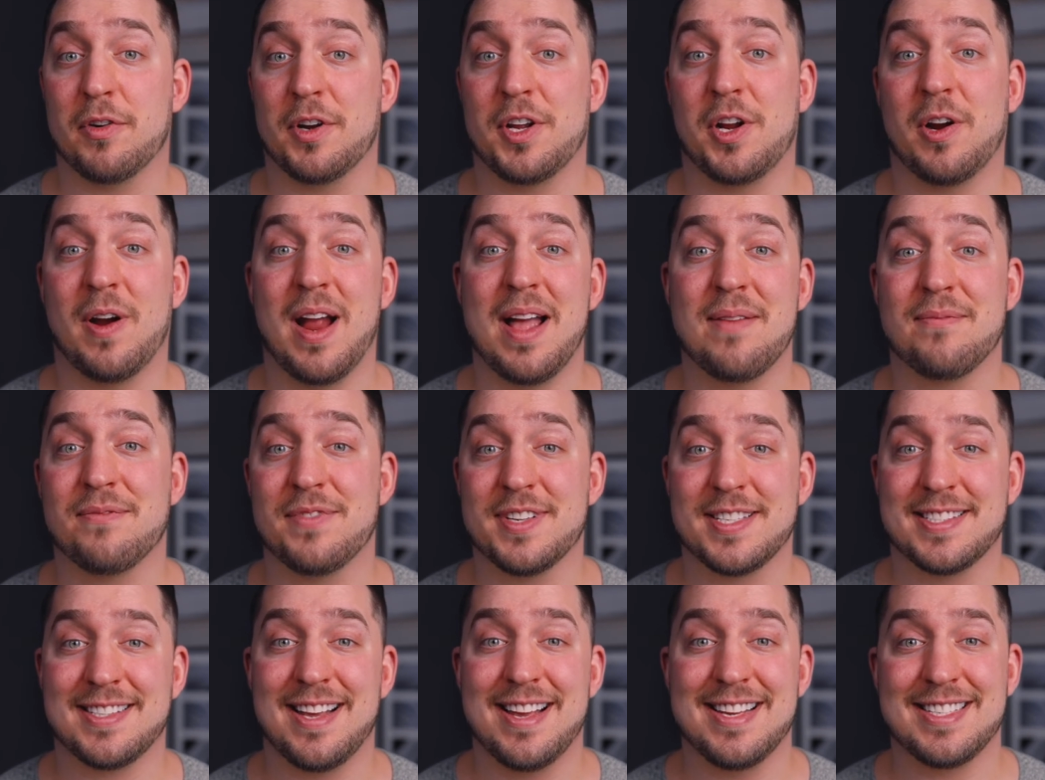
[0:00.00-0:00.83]
you're
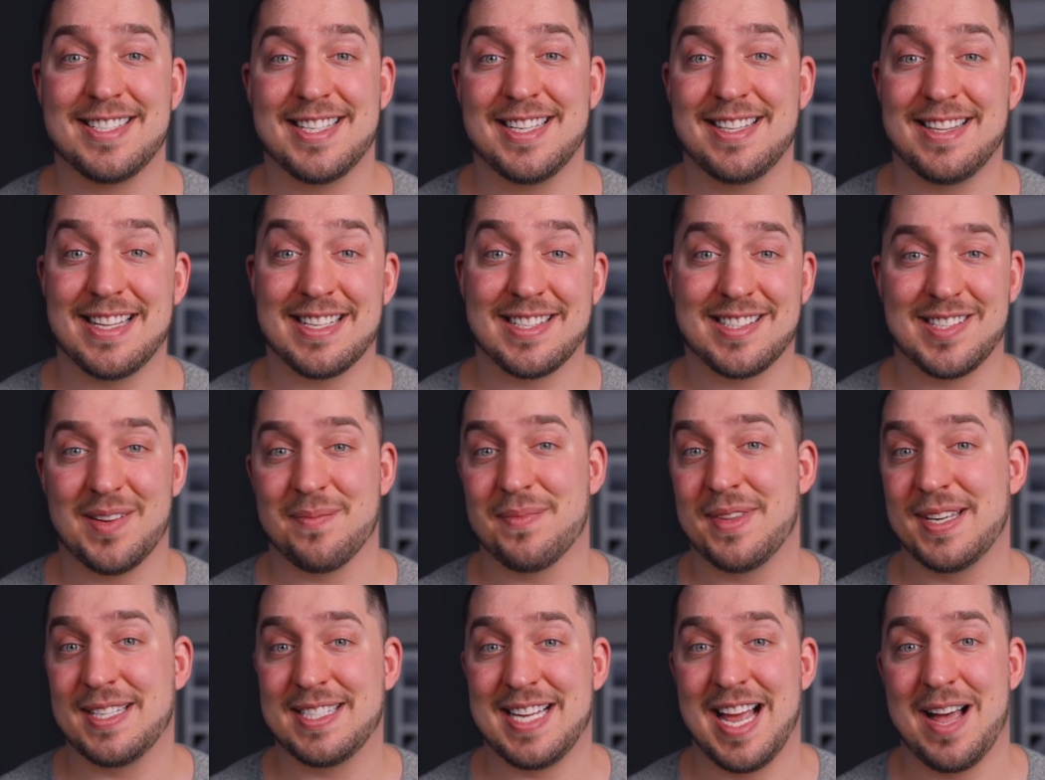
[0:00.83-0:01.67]
emphasizing that
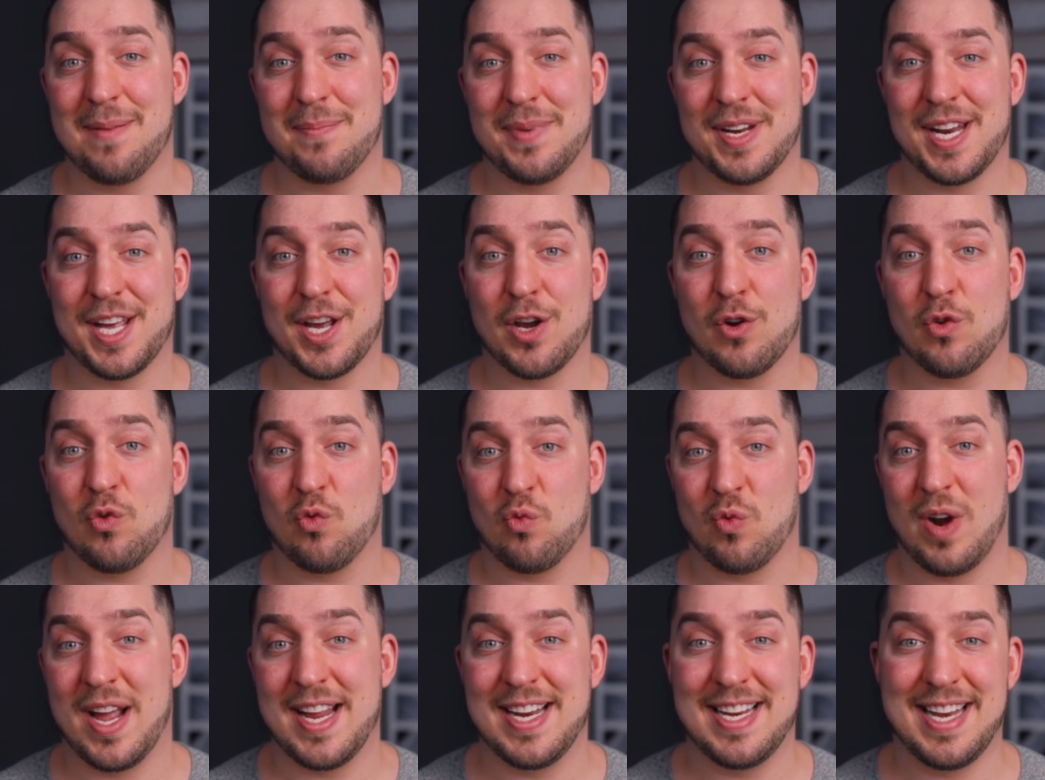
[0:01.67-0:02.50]
something's happening
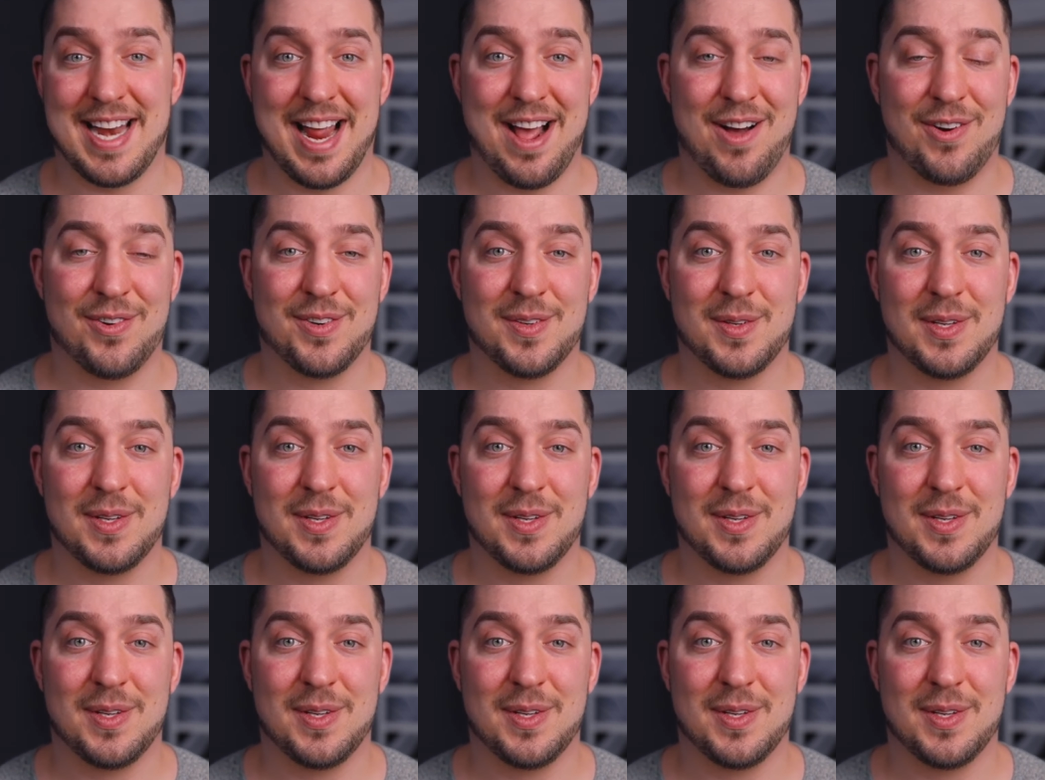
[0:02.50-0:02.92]
right now.